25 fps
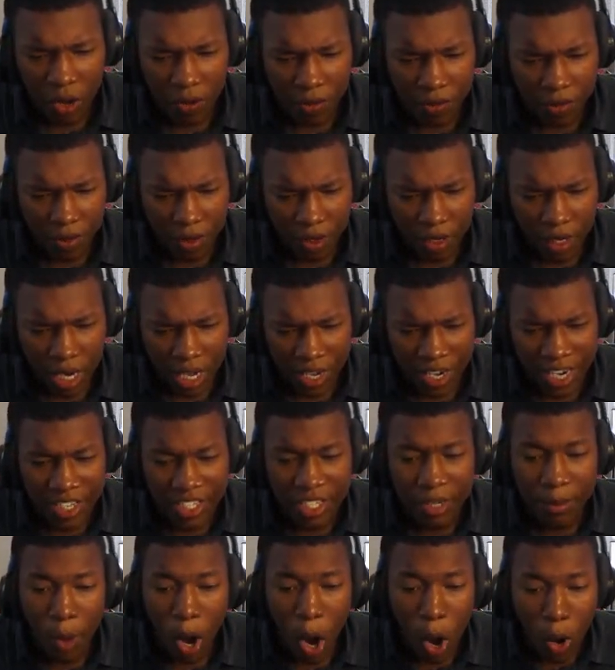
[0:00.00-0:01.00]
off. And
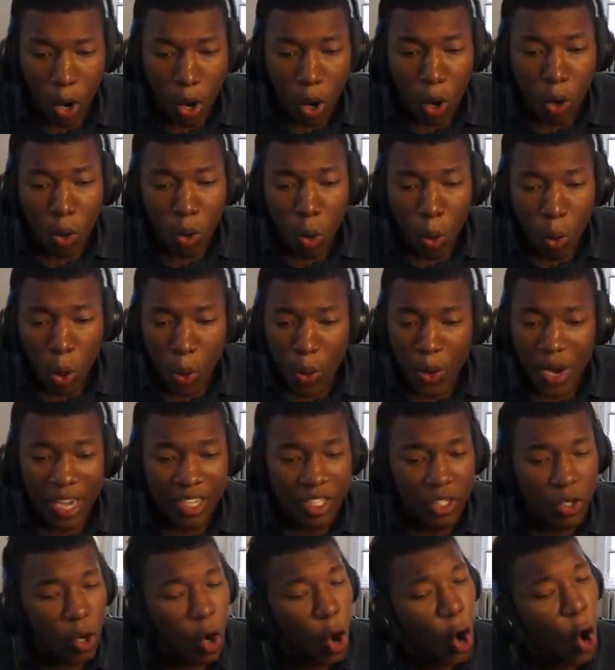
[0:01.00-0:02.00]
then tomorrow we'll
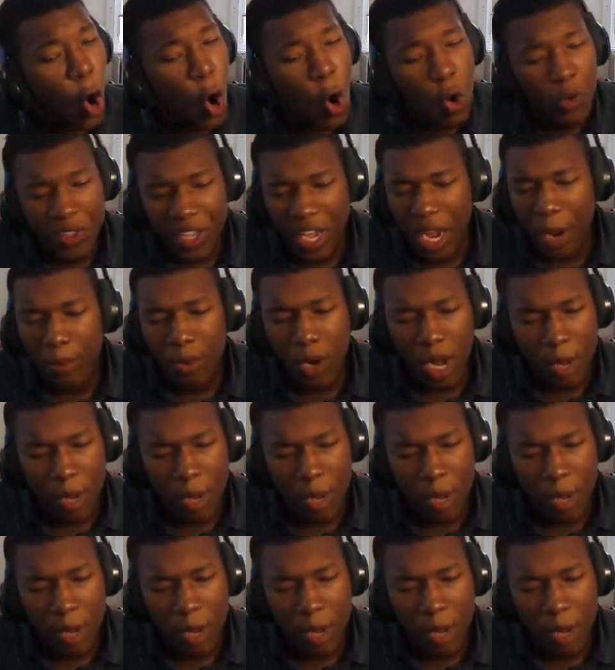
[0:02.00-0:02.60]
react to the whole thing.